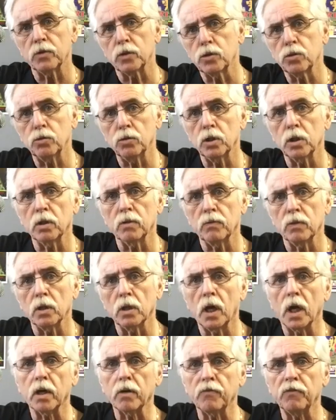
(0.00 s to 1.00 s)
tuning of a
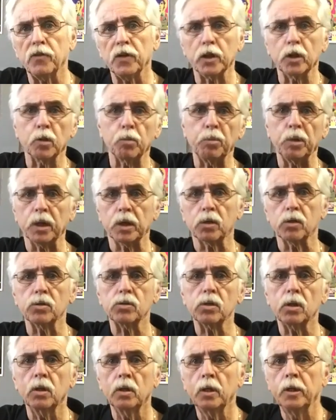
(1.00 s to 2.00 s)
lot of finger pickers,
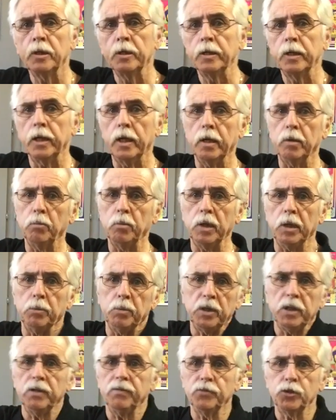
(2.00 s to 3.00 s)
and maybe
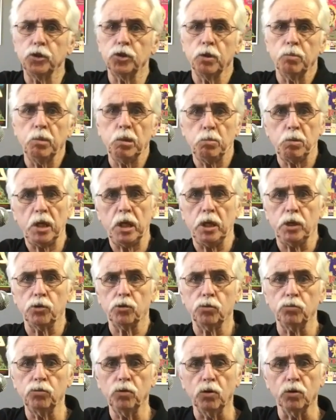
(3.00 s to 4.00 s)
even Jimmy Page, who
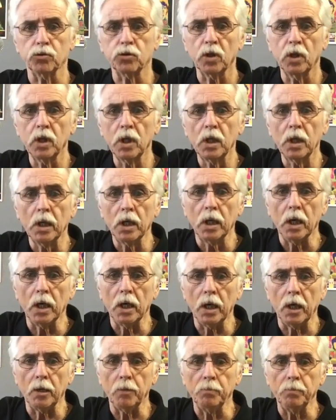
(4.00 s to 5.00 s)
knows.
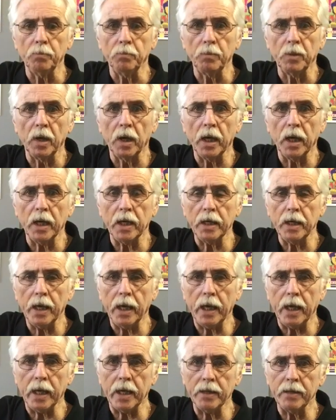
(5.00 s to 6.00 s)

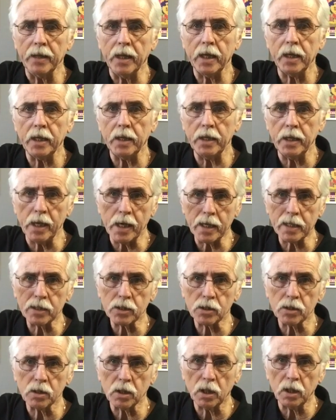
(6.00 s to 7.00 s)
And then
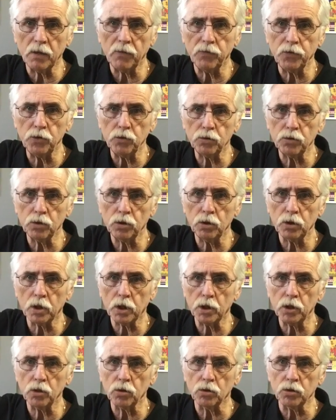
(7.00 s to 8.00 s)
next, if you
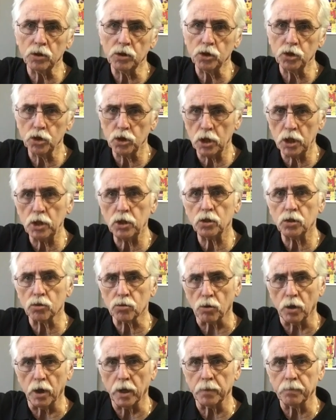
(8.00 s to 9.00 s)
took your G
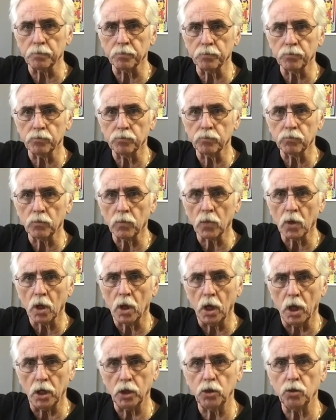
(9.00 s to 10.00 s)
string
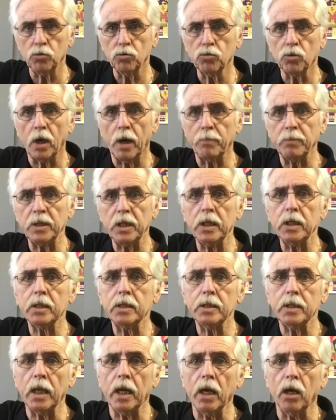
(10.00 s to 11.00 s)
and you dropped it
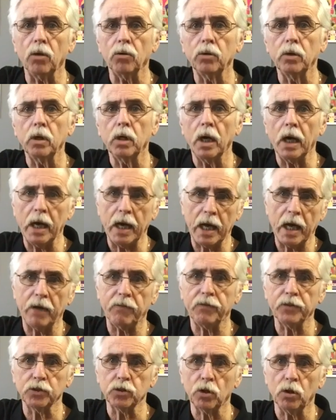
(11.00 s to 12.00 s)
down a half
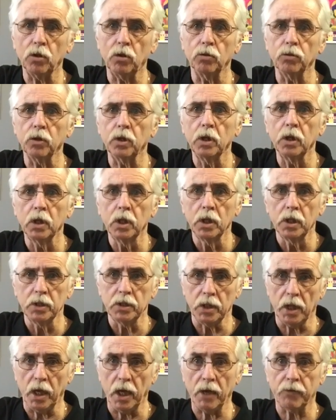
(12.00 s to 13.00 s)
a tone
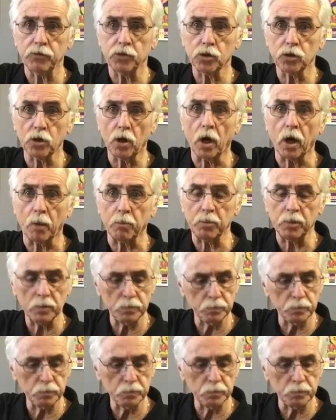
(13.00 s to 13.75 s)
to F sharp,